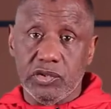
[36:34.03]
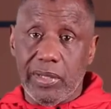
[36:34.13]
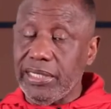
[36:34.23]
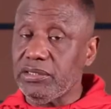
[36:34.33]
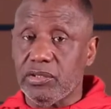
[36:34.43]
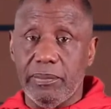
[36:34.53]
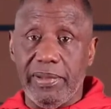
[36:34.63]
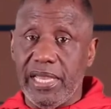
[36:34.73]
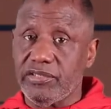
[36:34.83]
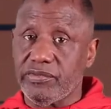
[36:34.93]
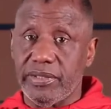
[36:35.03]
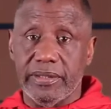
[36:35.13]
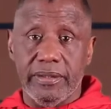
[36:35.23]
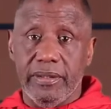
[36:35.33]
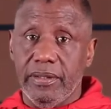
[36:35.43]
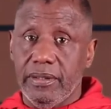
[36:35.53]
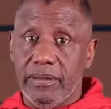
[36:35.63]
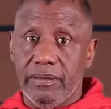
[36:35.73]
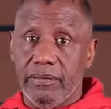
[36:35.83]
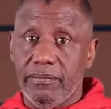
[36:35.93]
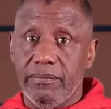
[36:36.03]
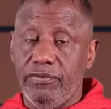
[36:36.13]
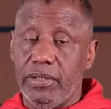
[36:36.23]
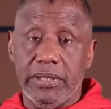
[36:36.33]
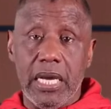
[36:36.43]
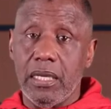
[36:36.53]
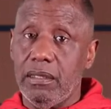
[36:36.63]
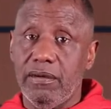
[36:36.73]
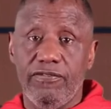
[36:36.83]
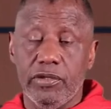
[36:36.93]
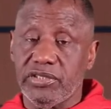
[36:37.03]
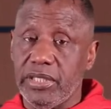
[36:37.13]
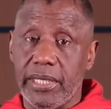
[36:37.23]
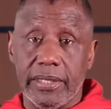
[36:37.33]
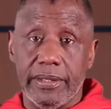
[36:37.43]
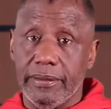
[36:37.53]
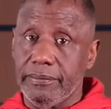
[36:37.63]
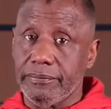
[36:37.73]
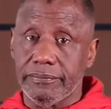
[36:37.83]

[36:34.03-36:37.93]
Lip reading: So I didn't start pastoring for a dollar or for a check.